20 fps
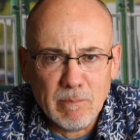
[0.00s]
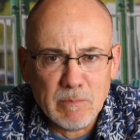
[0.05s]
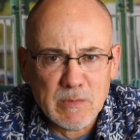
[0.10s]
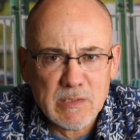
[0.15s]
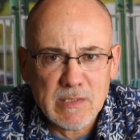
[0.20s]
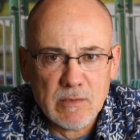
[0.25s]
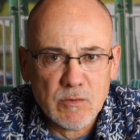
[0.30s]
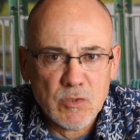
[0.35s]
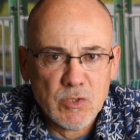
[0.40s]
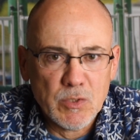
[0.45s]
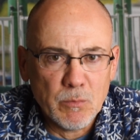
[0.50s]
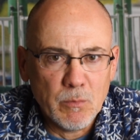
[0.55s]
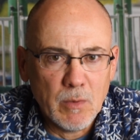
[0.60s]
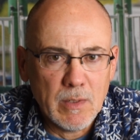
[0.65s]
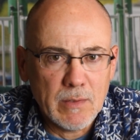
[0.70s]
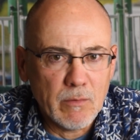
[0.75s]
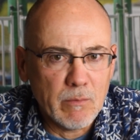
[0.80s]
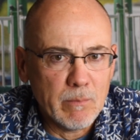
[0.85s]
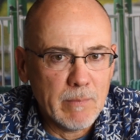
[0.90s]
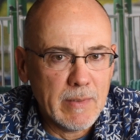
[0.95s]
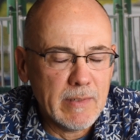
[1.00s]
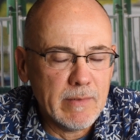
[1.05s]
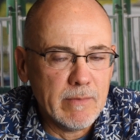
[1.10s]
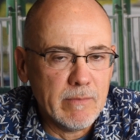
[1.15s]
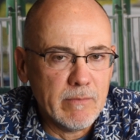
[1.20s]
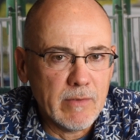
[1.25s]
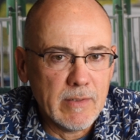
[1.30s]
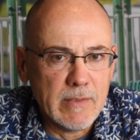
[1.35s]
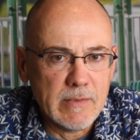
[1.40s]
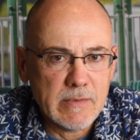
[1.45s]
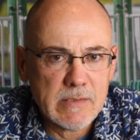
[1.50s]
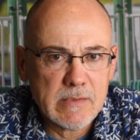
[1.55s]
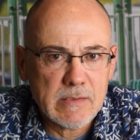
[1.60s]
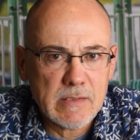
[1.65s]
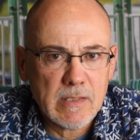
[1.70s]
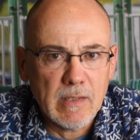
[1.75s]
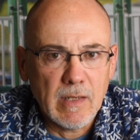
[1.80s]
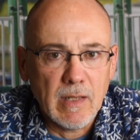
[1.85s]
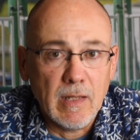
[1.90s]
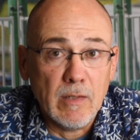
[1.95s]
since she won her maiden
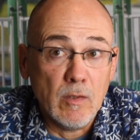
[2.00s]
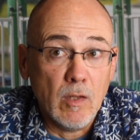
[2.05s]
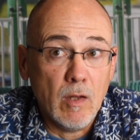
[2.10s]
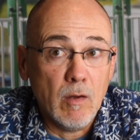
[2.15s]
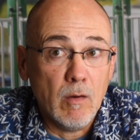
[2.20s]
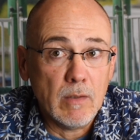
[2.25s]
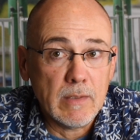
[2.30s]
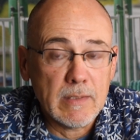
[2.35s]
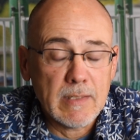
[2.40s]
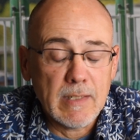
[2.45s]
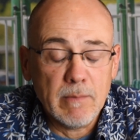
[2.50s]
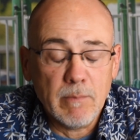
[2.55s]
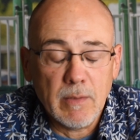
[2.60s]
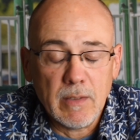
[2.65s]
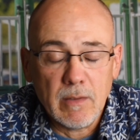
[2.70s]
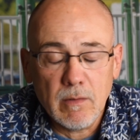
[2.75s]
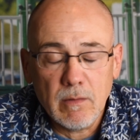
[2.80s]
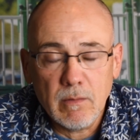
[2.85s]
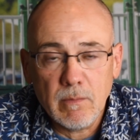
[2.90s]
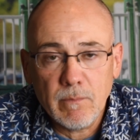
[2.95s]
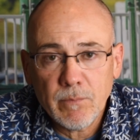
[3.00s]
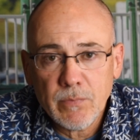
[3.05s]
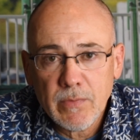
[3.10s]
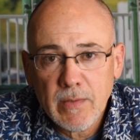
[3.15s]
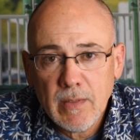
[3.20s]
race a long time ago.